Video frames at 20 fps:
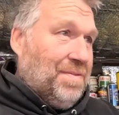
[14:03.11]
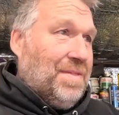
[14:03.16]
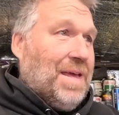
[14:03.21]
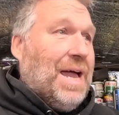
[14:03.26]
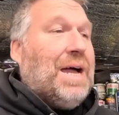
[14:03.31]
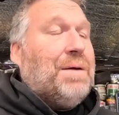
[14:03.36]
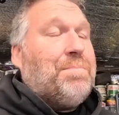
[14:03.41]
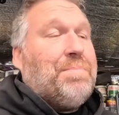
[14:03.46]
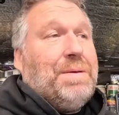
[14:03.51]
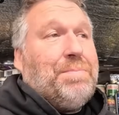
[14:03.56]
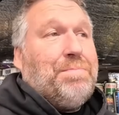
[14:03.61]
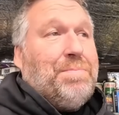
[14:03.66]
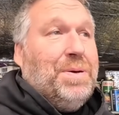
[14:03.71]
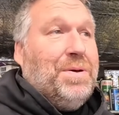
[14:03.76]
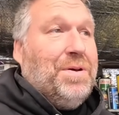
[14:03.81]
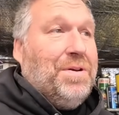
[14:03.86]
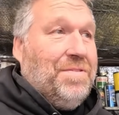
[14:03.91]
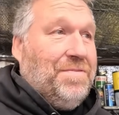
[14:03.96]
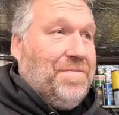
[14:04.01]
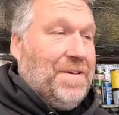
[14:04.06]
that'd be
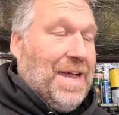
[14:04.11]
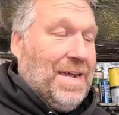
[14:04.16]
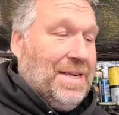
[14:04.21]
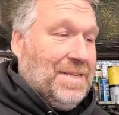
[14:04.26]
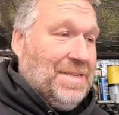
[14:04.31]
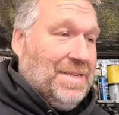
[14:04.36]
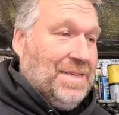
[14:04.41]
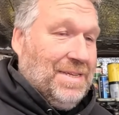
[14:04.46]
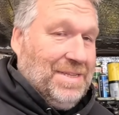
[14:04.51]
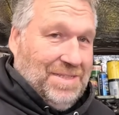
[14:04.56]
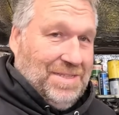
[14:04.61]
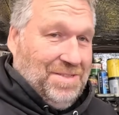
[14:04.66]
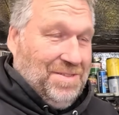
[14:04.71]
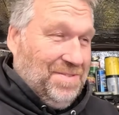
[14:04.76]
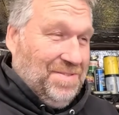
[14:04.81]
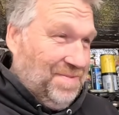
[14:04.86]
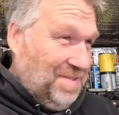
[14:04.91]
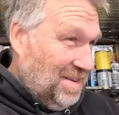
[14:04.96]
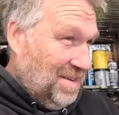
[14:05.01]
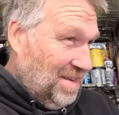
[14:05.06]
perfect. It's
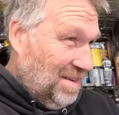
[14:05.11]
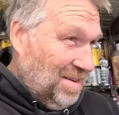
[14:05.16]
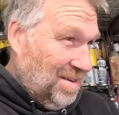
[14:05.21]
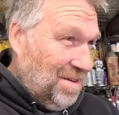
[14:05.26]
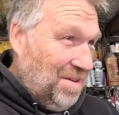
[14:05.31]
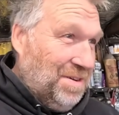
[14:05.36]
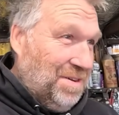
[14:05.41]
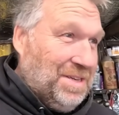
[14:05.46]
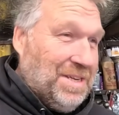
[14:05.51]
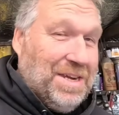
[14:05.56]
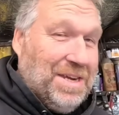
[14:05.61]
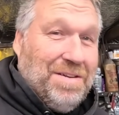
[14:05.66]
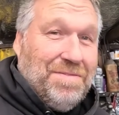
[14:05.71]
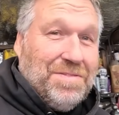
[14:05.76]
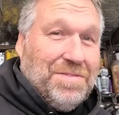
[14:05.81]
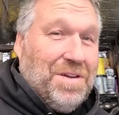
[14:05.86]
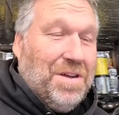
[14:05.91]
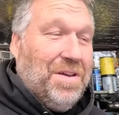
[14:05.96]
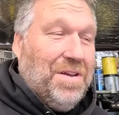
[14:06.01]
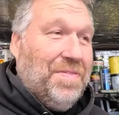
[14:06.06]
just for a little idea
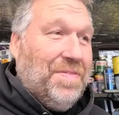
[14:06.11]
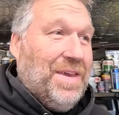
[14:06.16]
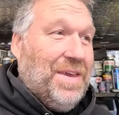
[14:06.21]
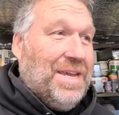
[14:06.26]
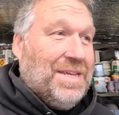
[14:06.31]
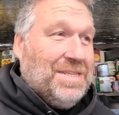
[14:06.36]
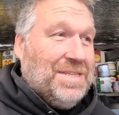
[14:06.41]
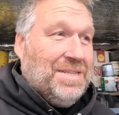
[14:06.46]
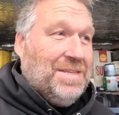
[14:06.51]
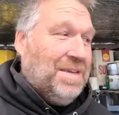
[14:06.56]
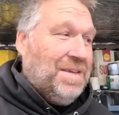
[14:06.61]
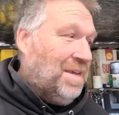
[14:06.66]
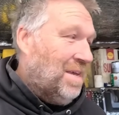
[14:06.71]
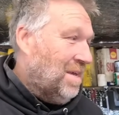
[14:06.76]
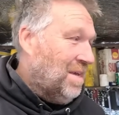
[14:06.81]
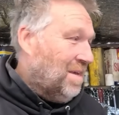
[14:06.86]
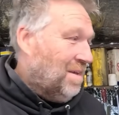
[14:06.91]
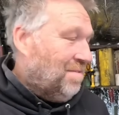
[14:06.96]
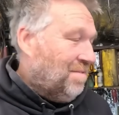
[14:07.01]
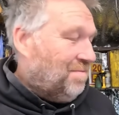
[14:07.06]
I've got on this,
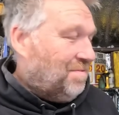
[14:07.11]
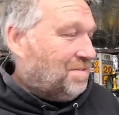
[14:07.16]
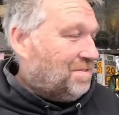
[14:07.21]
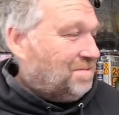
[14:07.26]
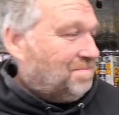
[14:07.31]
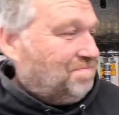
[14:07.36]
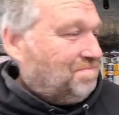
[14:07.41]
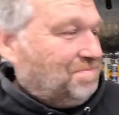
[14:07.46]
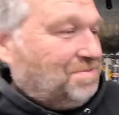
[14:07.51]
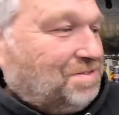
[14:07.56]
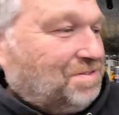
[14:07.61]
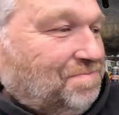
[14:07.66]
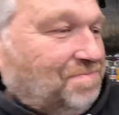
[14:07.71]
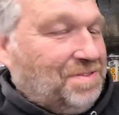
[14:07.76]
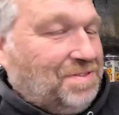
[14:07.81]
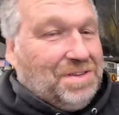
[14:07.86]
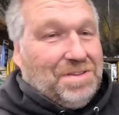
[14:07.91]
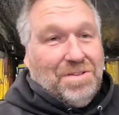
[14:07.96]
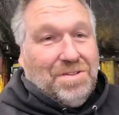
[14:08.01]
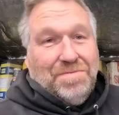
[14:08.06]
for
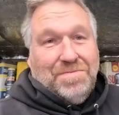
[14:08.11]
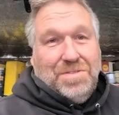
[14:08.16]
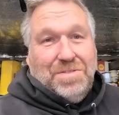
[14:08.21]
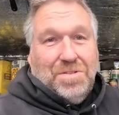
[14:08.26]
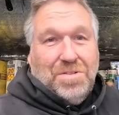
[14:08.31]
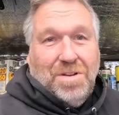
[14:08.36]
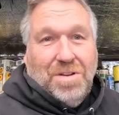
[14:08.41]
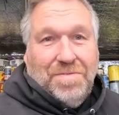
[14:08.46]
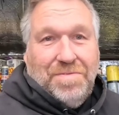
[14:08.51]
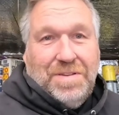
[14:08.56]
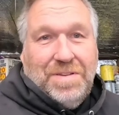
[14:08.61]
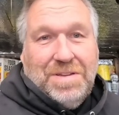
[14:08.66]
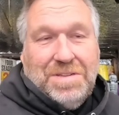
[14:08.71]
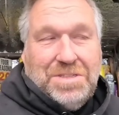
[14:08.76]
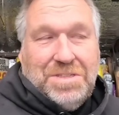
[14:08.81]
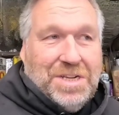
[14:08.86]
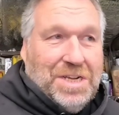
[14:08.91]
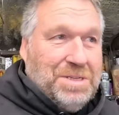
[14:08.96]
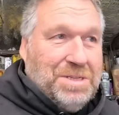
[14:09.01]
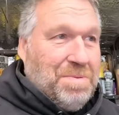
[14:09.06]
something I've took off it
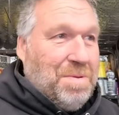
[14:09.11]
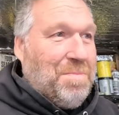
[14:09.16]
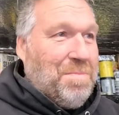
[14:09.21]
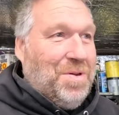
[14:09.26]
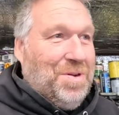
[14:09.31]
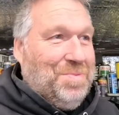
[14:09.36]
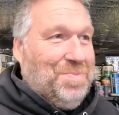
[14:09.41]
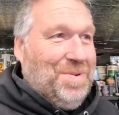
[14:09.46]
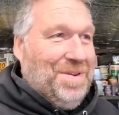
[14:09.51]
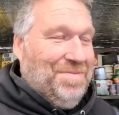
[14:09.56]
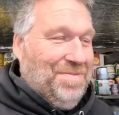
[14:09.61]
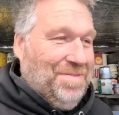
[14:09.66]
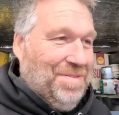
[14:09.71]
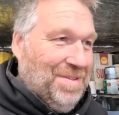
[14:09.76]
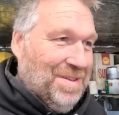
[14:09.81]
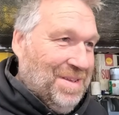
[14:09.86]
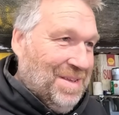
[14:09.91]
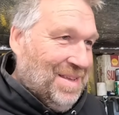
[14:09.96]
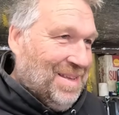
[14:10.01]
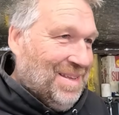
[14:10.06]
and changed my mind with.
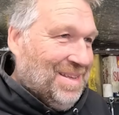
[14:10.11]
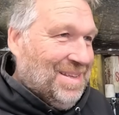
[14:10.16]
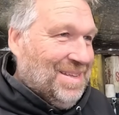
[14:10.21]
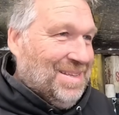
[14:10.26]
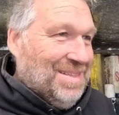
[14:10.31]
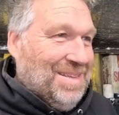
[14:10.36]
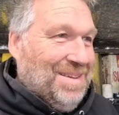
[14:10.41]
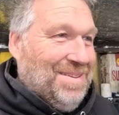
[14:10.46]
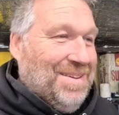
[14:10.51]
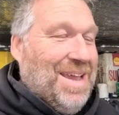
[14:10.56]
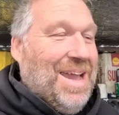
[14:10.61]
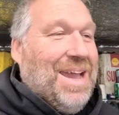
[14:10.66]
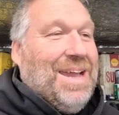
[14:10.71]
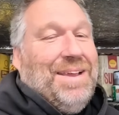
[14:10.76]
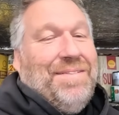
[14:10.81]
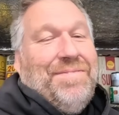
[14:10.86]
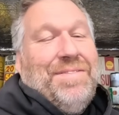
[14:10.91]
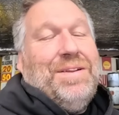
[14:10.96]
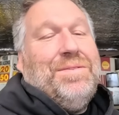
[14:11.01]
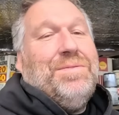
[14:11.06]
So yeah,
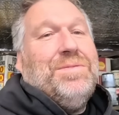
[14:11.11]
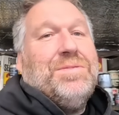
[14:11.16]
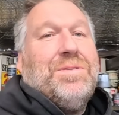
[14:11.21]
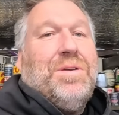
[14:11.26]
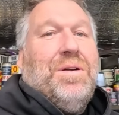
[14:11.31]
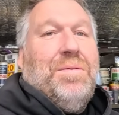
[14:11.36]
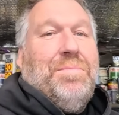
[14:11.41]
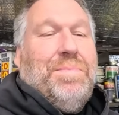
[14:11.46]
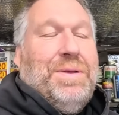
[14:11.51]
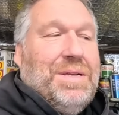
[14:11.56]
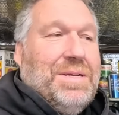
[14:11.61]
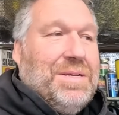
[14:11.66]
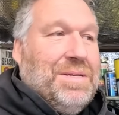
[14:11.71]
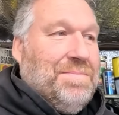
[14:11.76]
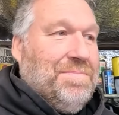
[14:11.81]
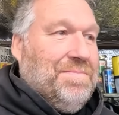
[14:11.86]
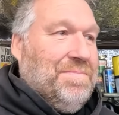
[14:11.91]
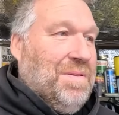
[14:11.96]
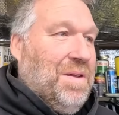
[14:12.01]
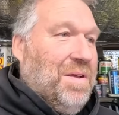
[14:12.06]
if anyone's got a bit of
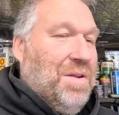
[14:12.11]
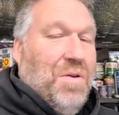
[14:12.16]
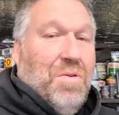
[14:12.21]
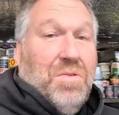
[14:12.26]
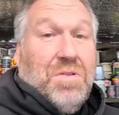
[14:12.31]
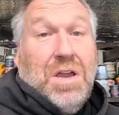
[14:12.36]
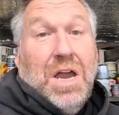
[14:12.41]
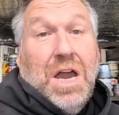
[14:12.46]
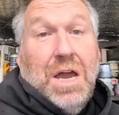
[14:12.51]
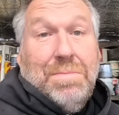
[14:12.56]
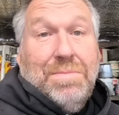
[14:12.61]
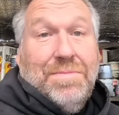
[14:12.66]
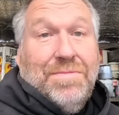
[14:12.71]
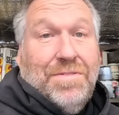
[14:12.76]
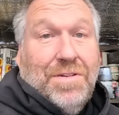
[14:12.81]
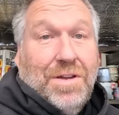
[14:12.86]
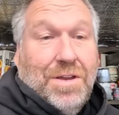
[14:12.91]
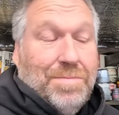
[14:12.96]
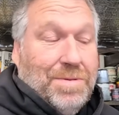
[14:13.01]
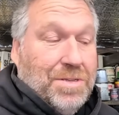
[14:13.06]
an old carbon
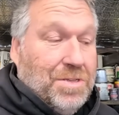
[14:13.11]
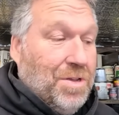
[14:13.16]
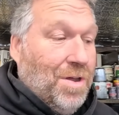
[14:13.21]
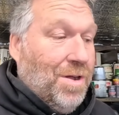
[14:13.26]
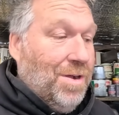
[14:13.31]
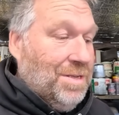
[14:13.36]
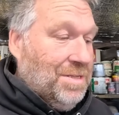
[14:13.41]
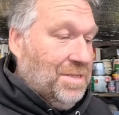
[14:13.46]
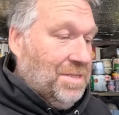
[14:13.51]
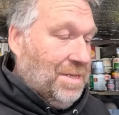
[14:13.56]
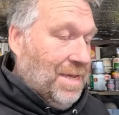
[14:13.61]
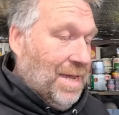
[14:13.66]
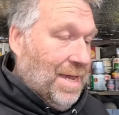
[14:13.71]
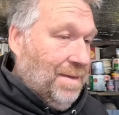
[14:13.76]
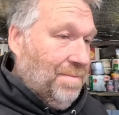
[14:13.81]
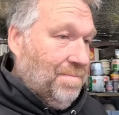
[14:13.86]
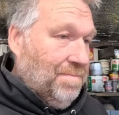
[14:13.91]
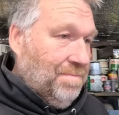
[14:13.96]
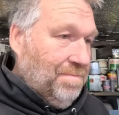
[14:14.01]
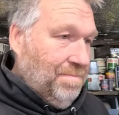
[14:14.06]
fibre silencer,